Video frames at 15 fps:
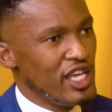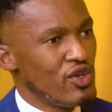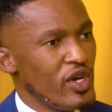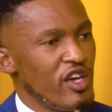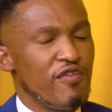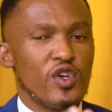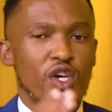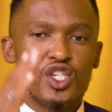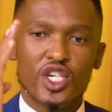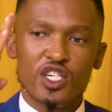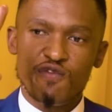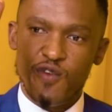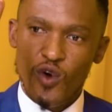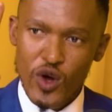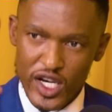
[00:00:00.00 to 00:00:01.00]
you, if you can
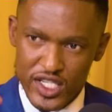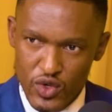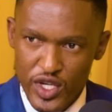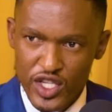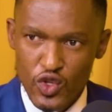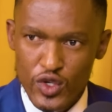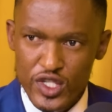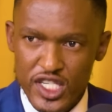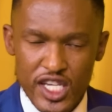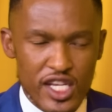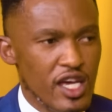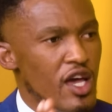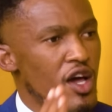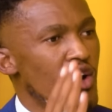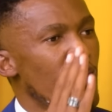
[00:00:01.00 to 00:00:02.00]
just focus on
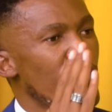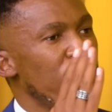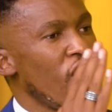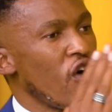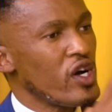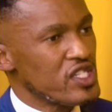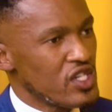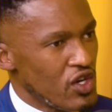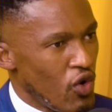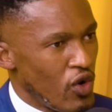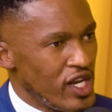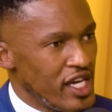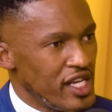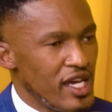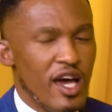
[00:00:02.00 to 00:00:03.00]
Ngosini or focus on
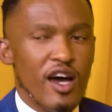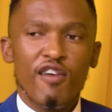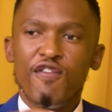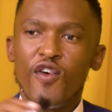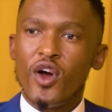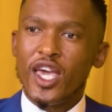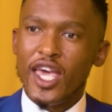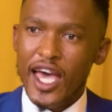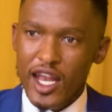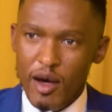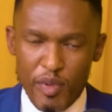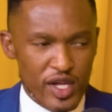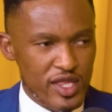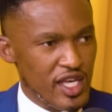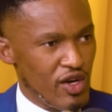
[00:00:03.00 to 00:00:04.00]
Oledi, forget
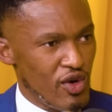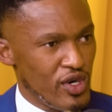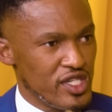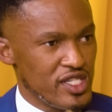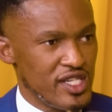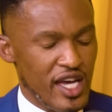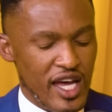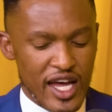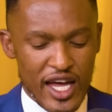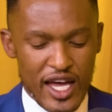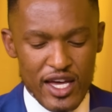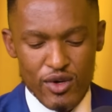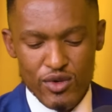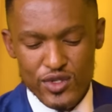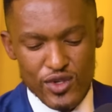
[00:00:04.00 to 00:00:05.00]
about the noise.
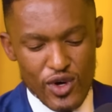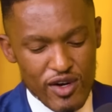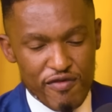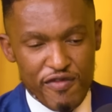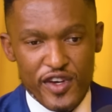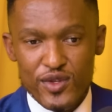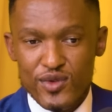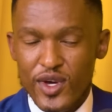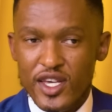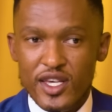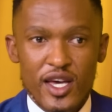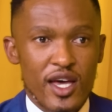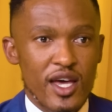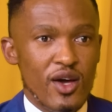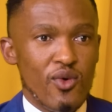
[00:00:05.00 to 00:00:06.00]
I saw him fit.
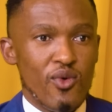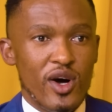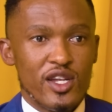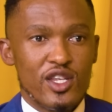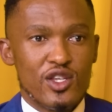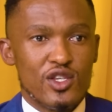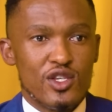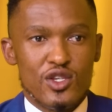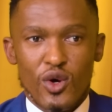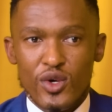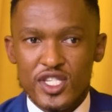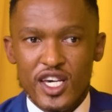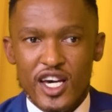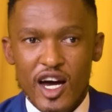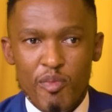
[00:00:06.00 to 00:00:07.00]
But
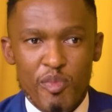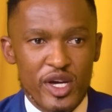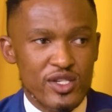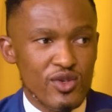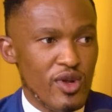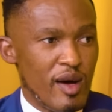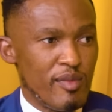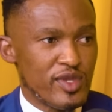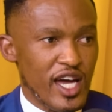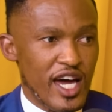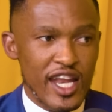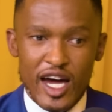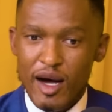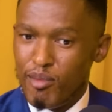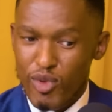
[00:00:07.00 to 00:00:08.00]
don't see carpet, I'm
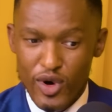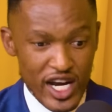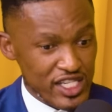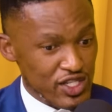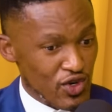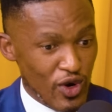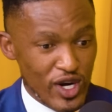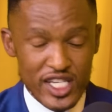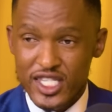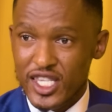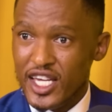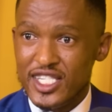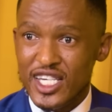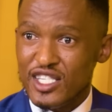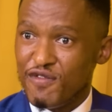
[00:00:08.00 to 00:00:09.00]
done, I'm bonus roller
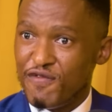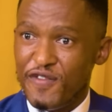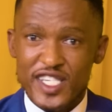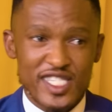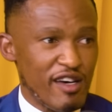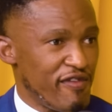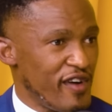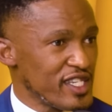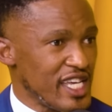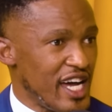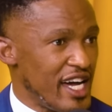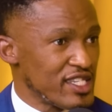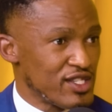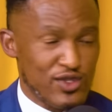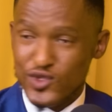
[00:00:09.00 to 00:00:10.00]
stage as
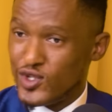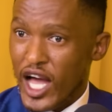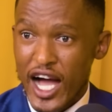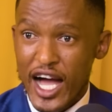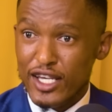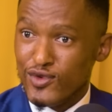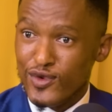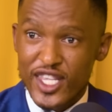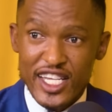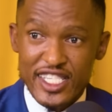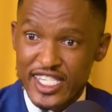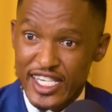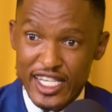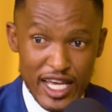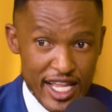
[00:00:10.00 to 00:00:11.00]
fasa as young as with a
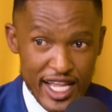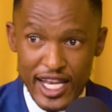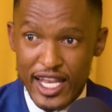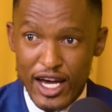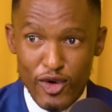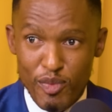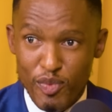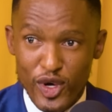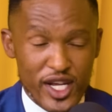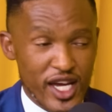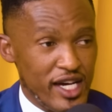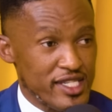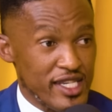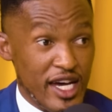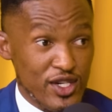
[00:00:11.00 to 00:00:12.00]
tea, nothing like good
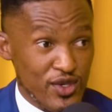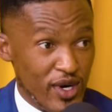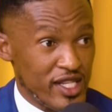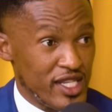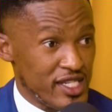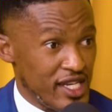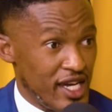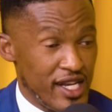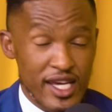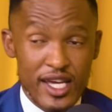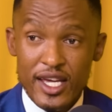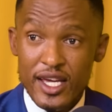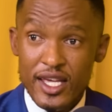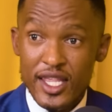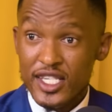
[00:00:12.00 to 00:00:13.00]
podcast, and I show at the sun.
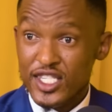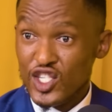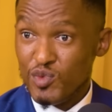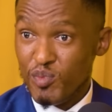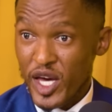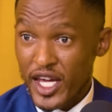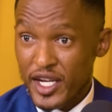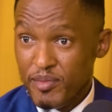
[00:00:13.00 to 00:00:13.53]
This is bad.